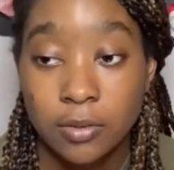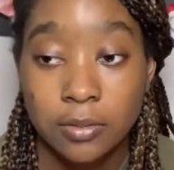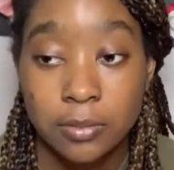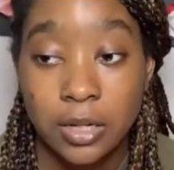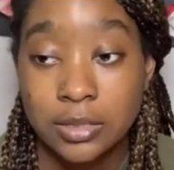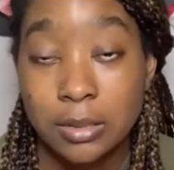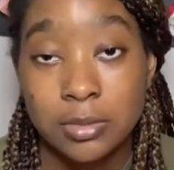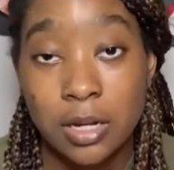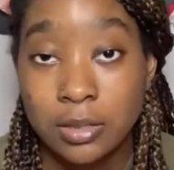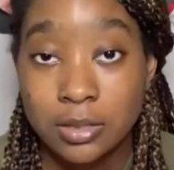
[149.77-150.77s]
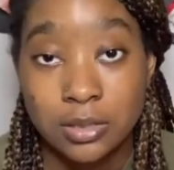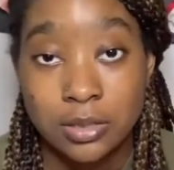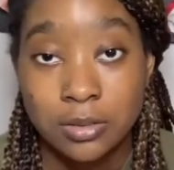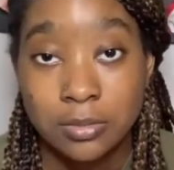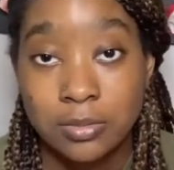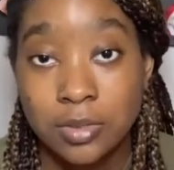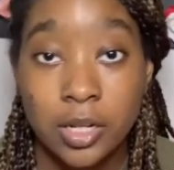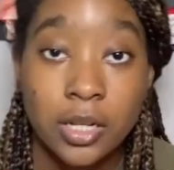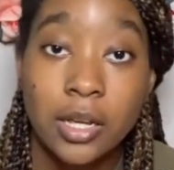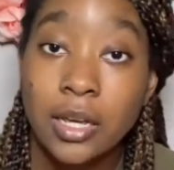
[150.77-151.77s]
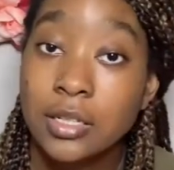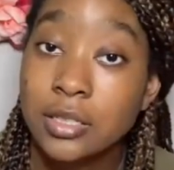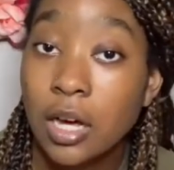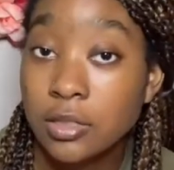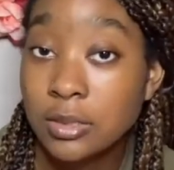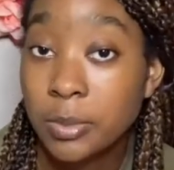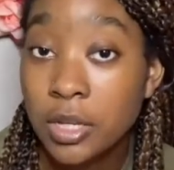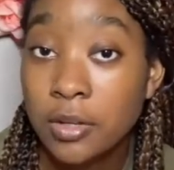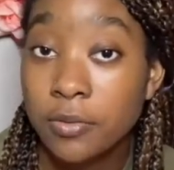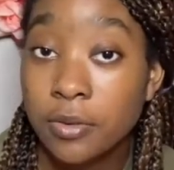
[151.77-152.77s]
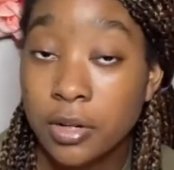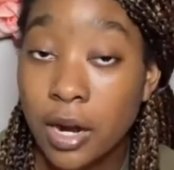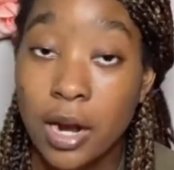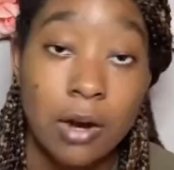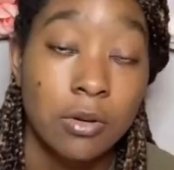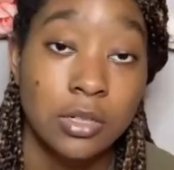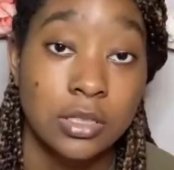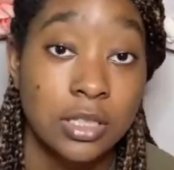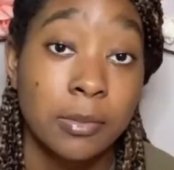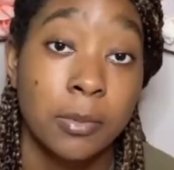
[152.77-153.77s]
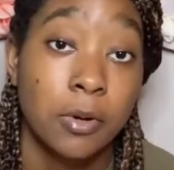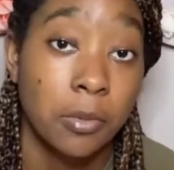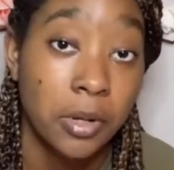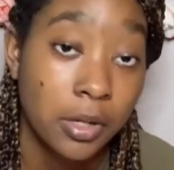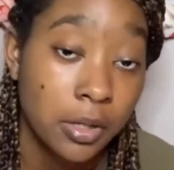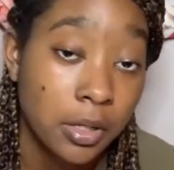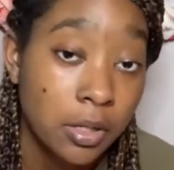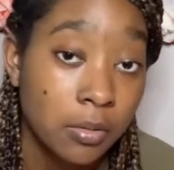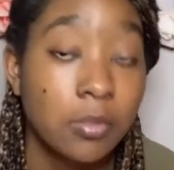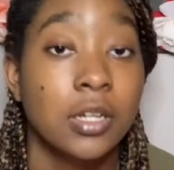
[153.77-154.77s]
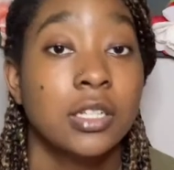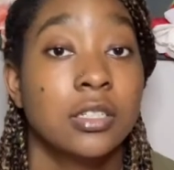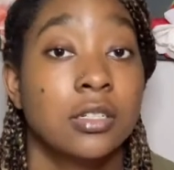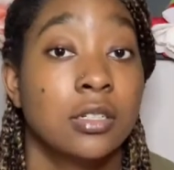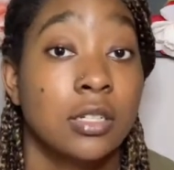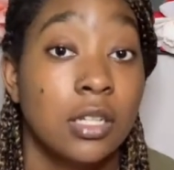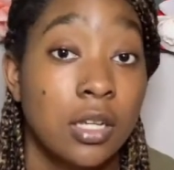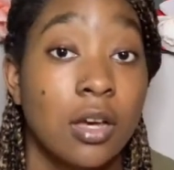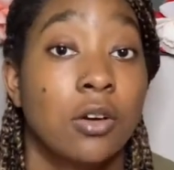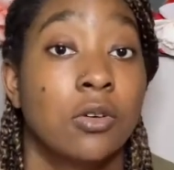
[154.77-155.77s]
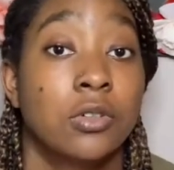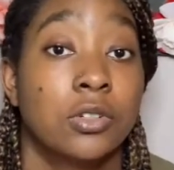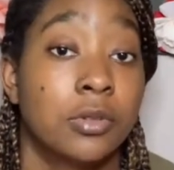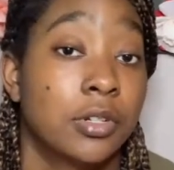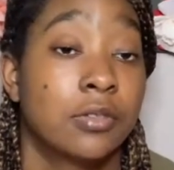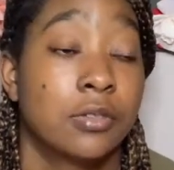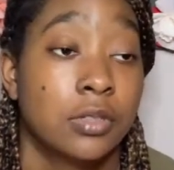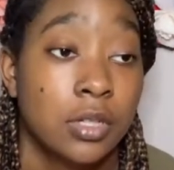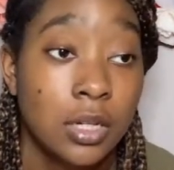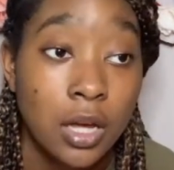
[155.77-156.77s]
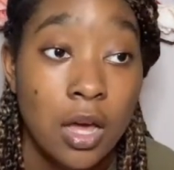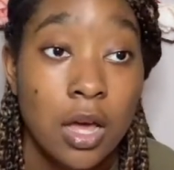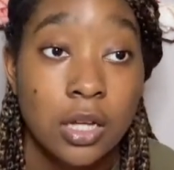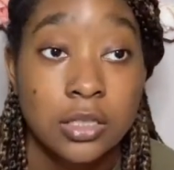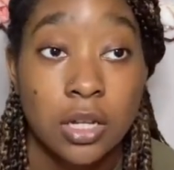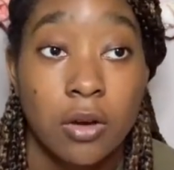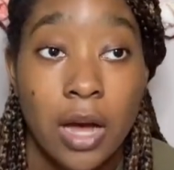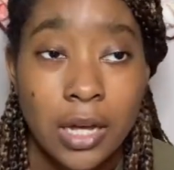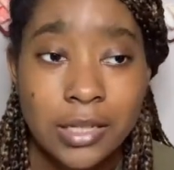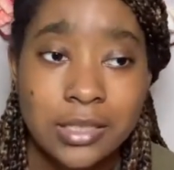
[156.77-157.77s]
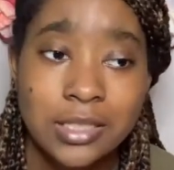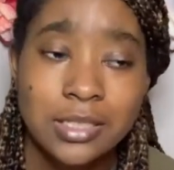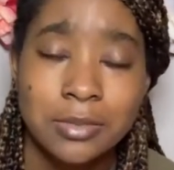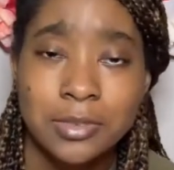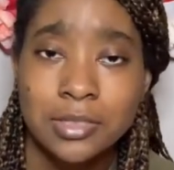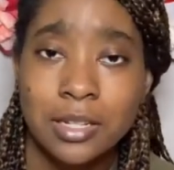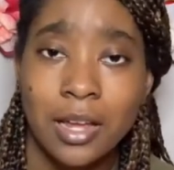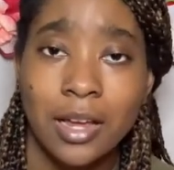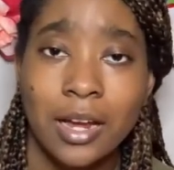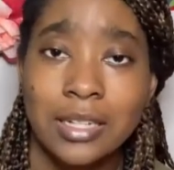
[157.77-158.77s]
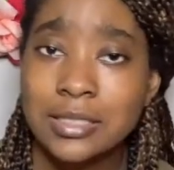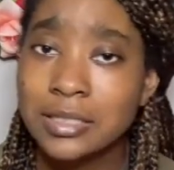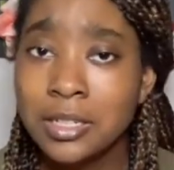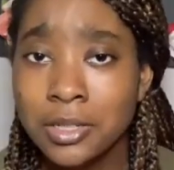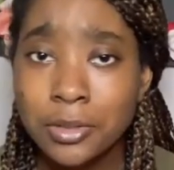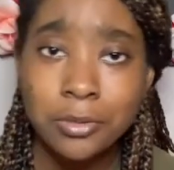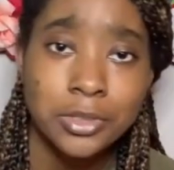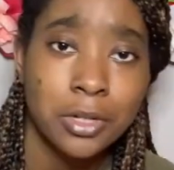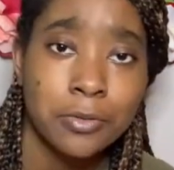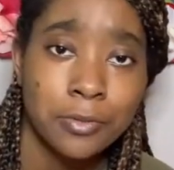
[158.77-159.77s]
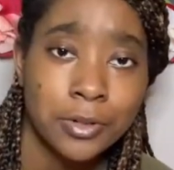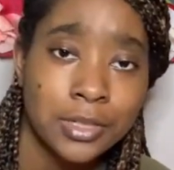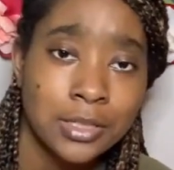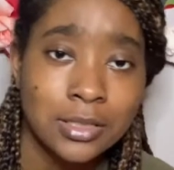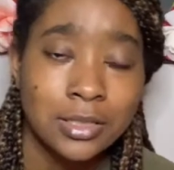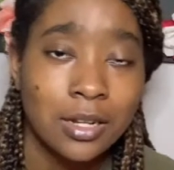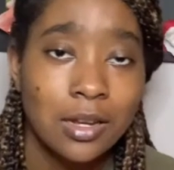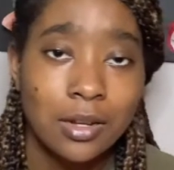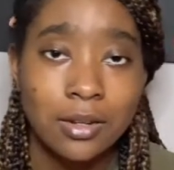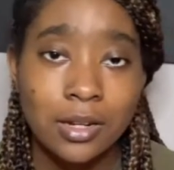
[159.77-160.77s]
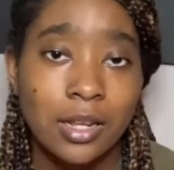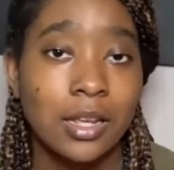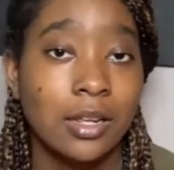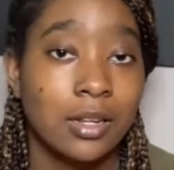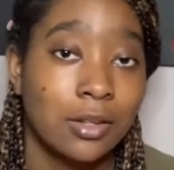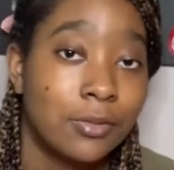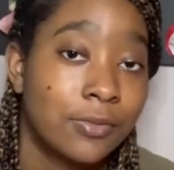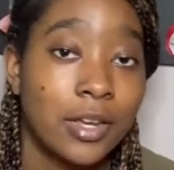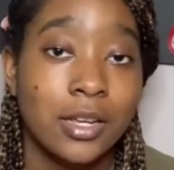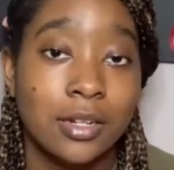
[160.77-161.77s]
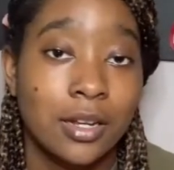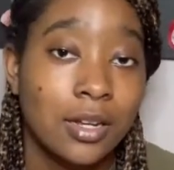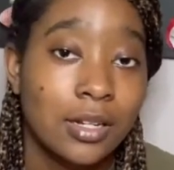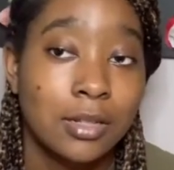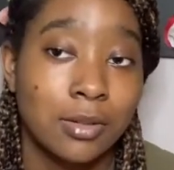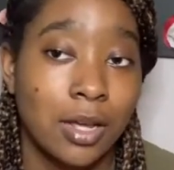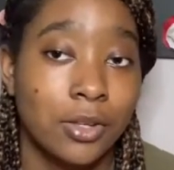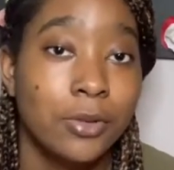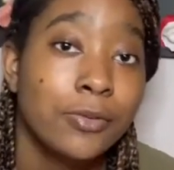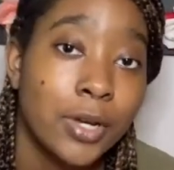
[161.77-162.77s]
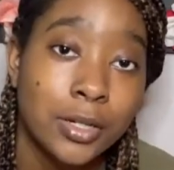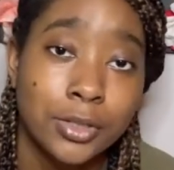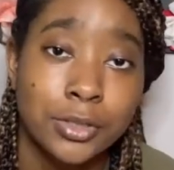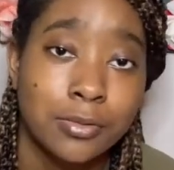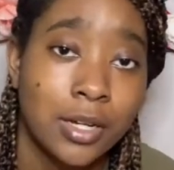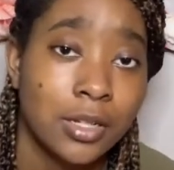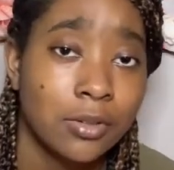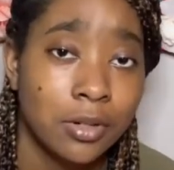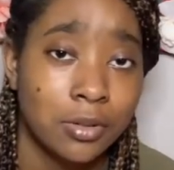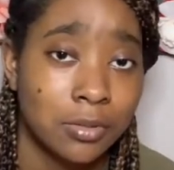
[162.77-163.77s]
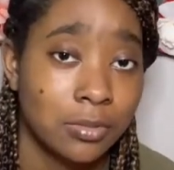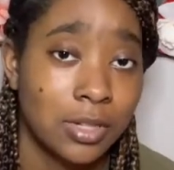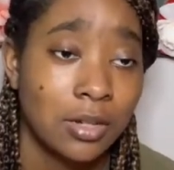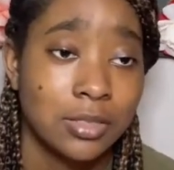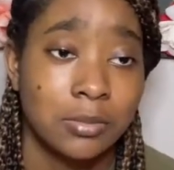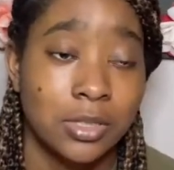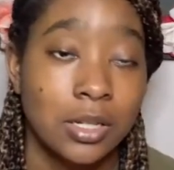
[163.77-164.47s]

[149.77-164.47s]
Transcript: I stopped talking to him. Then he came to Austin P for our Sigma probate with his little neos or whatever. So I had texted him, I was like, I see you with your friends and all that, fake and all that. He was like, you fake because you ain't, talk to me.